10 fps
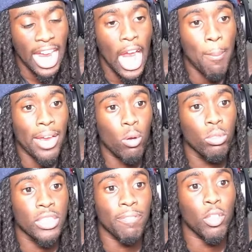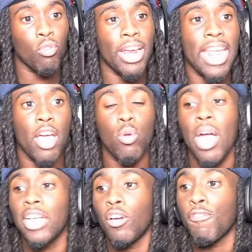everybody who's gifting right now. You guys
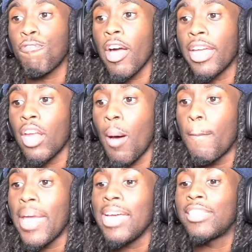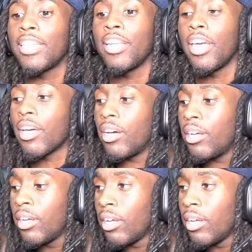are fucking amazing, nigga.